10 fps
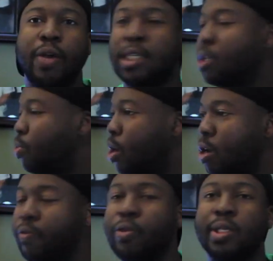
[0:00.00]
I see him on
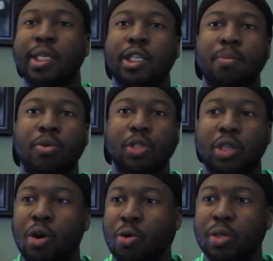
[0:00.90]
interviews, I see him on
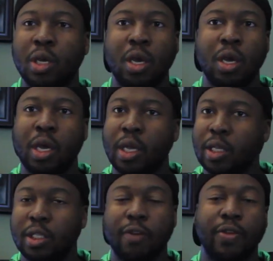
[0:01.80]
shows,
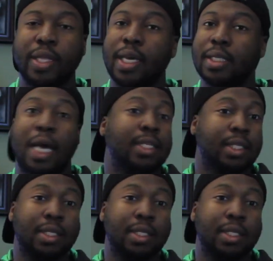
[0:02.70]
there's different things. I